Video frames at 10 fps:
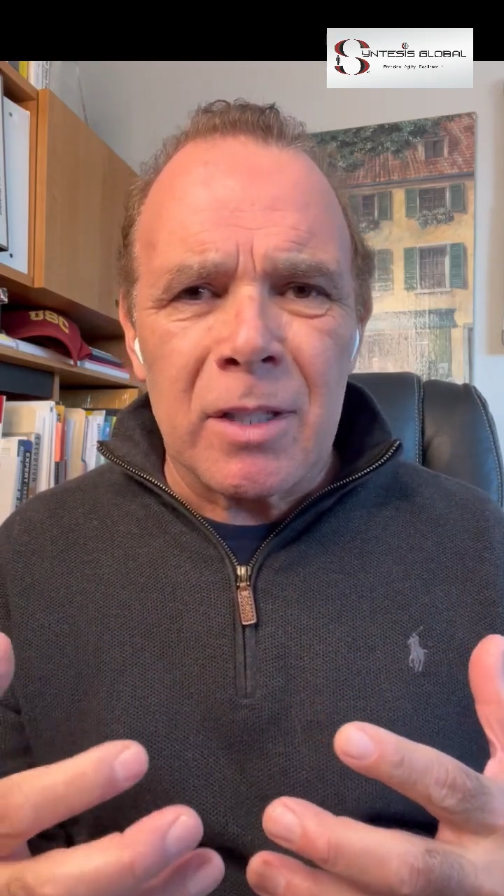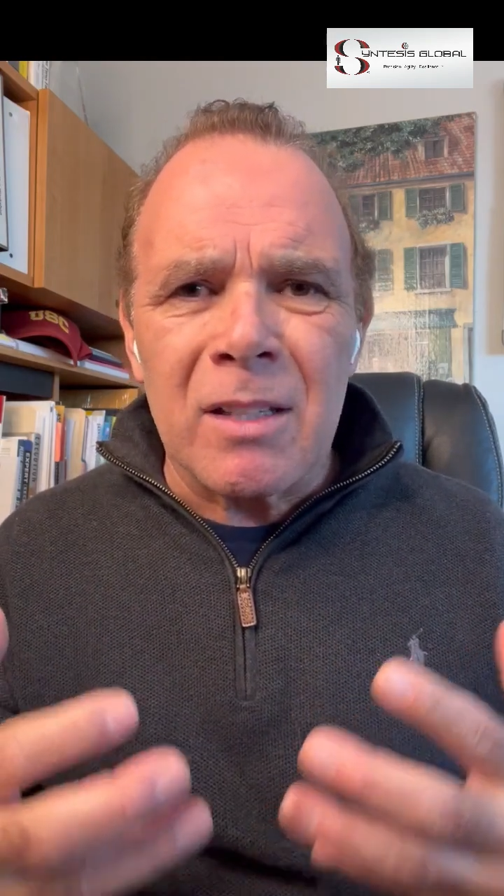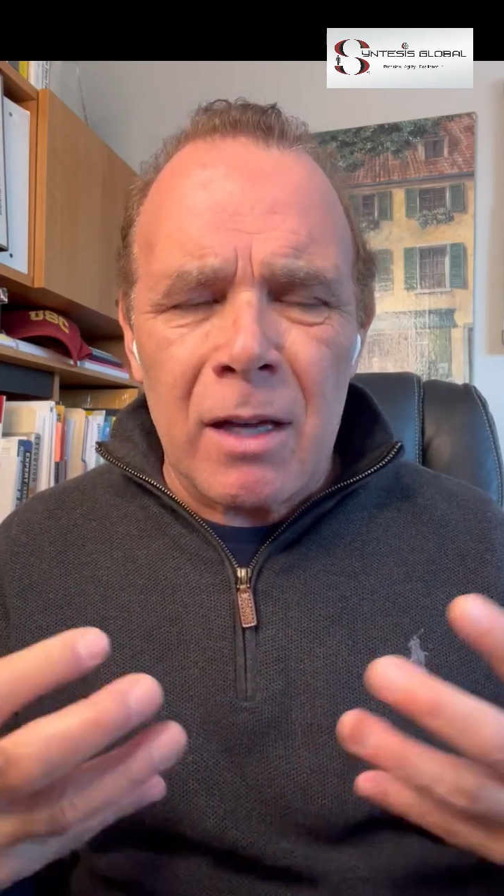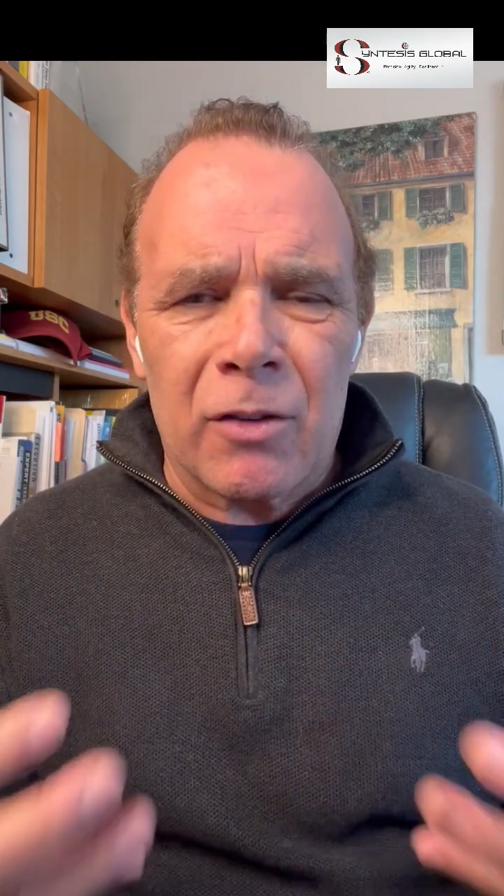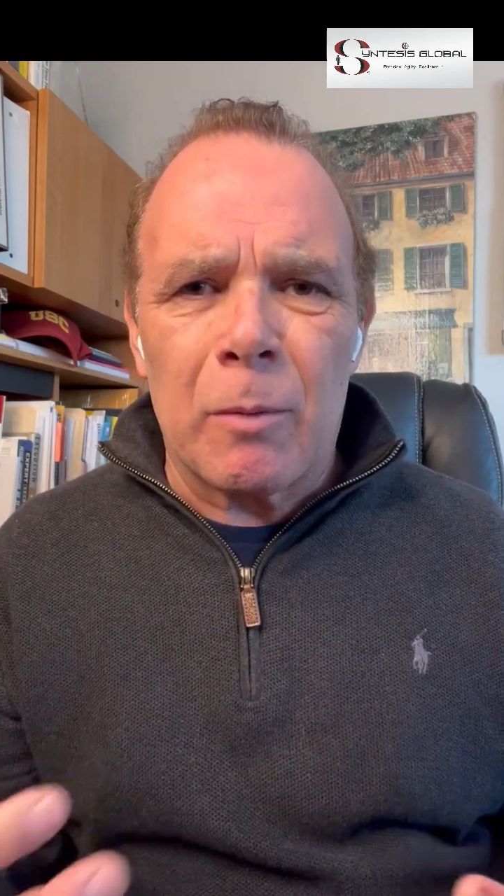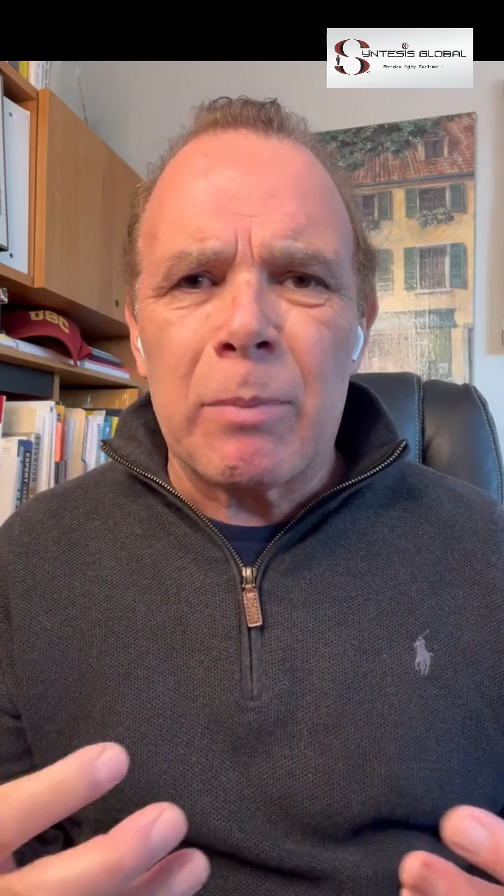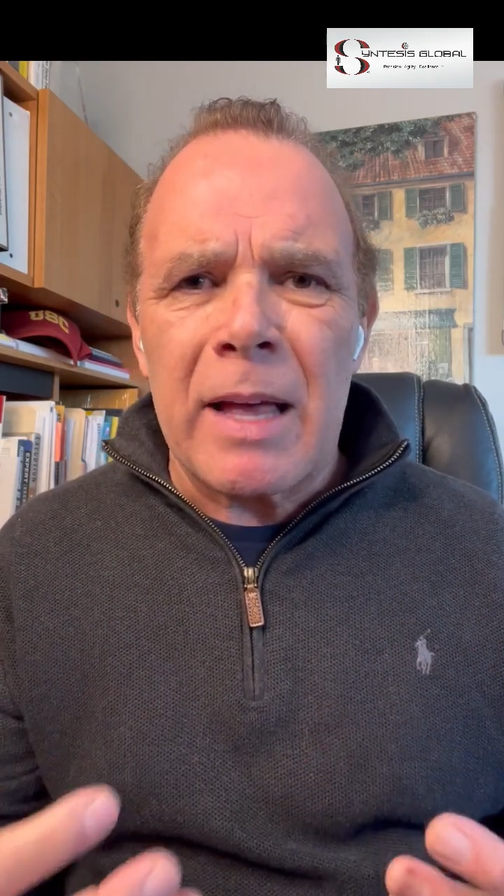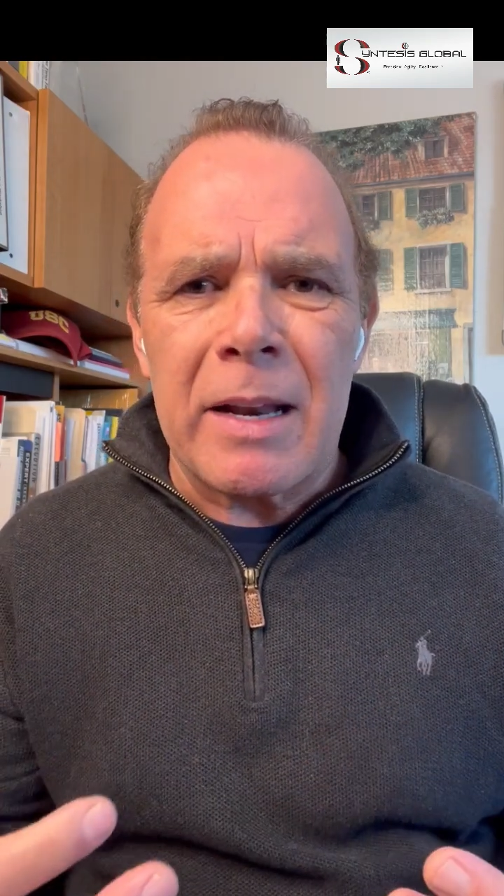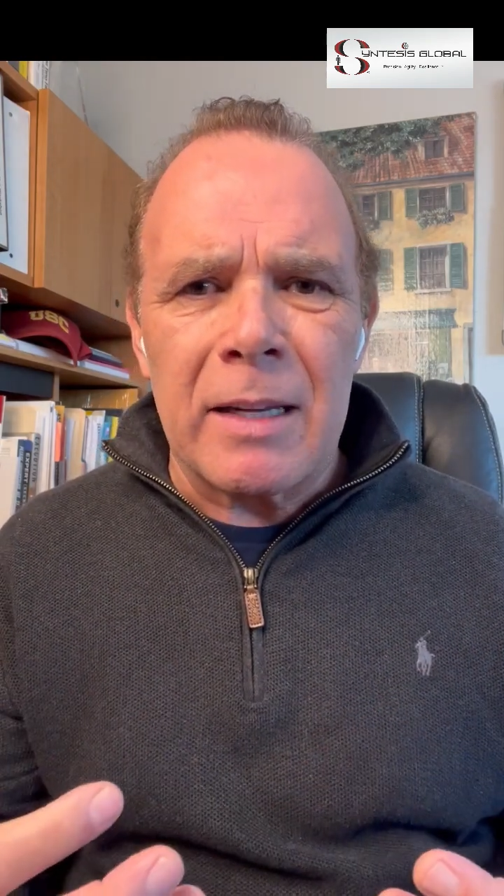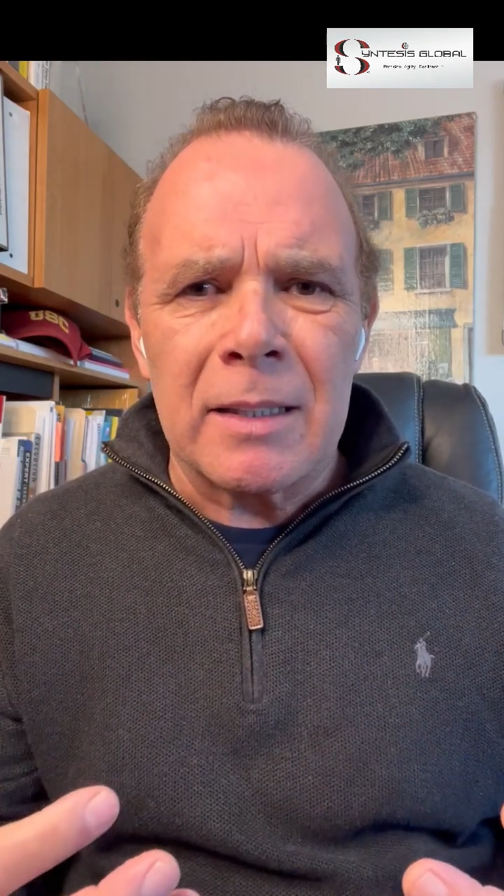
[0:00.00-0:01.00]
succession
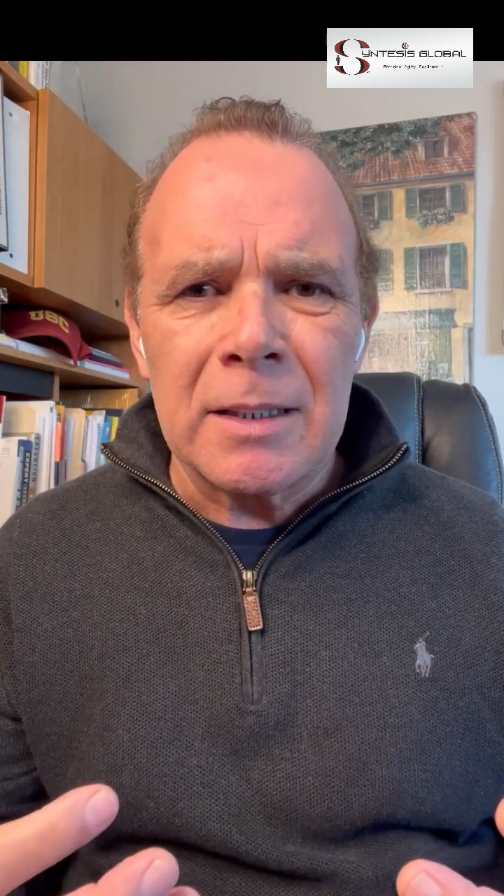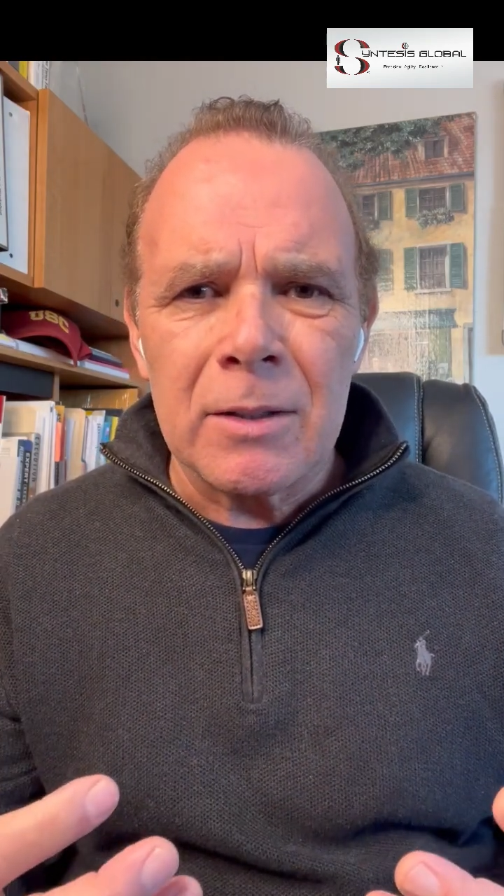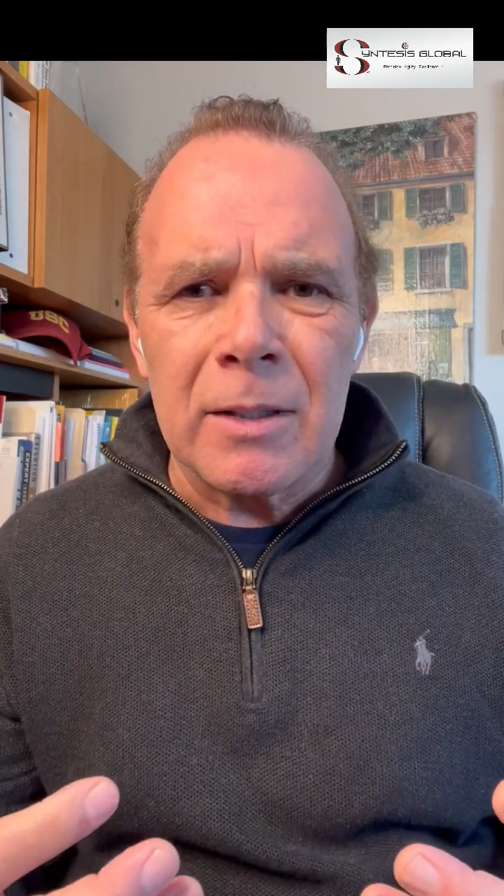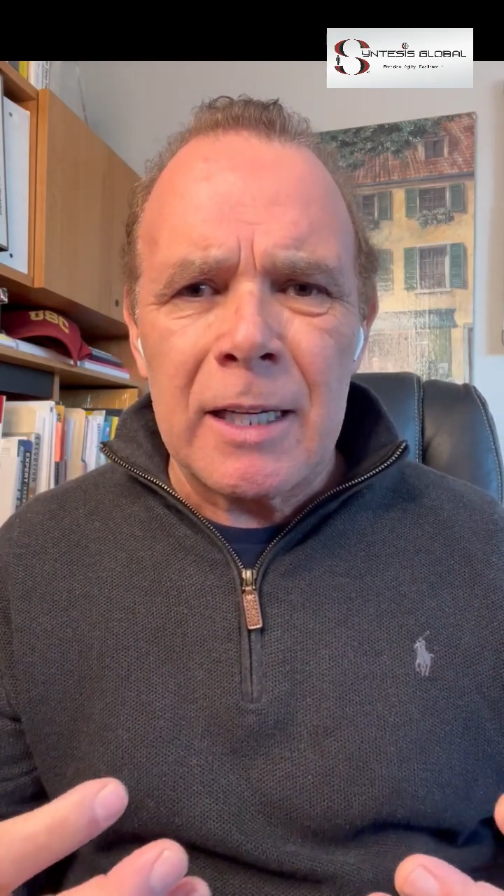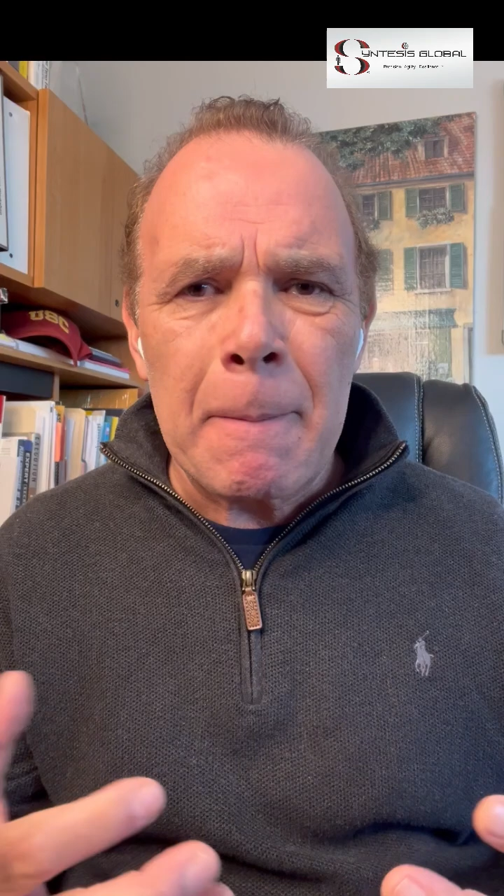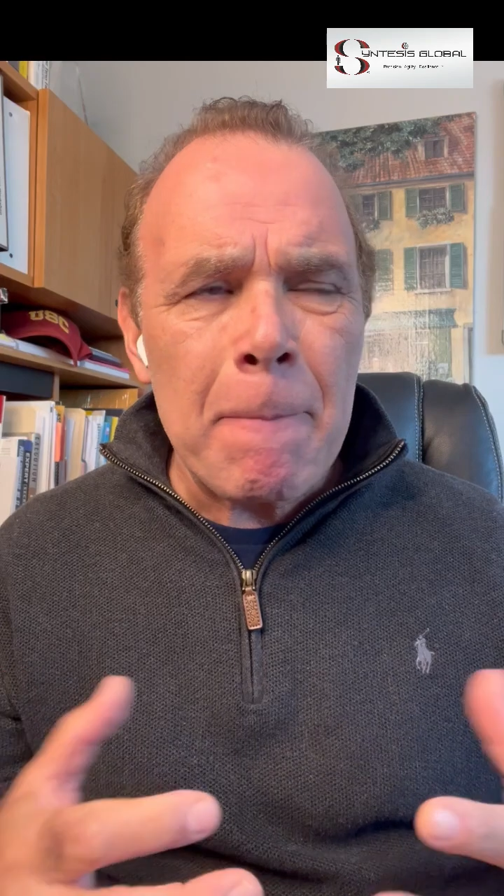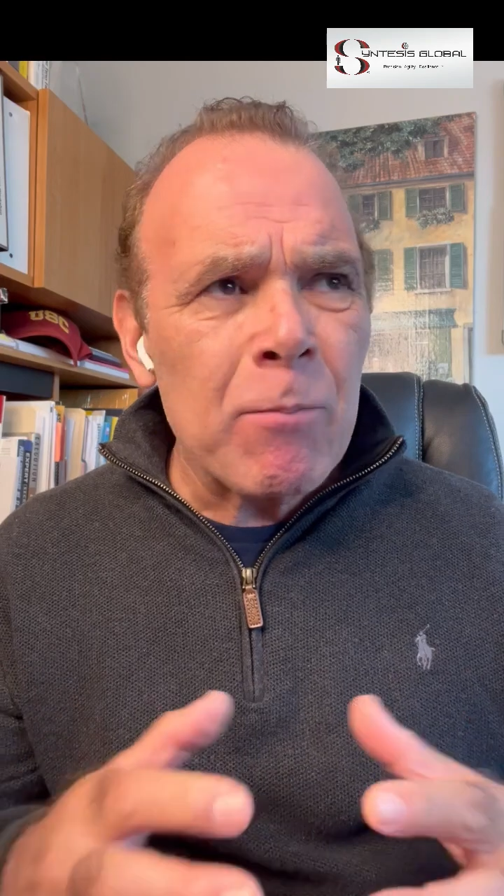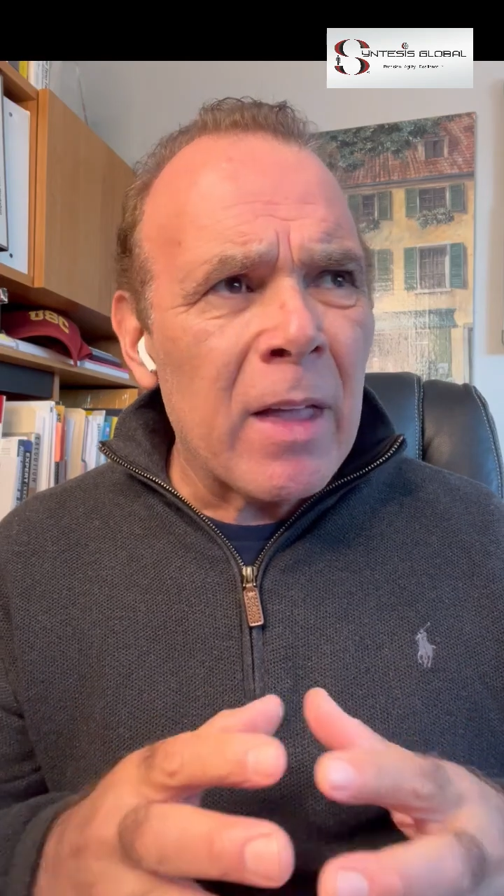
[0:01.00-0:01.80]
planning, right?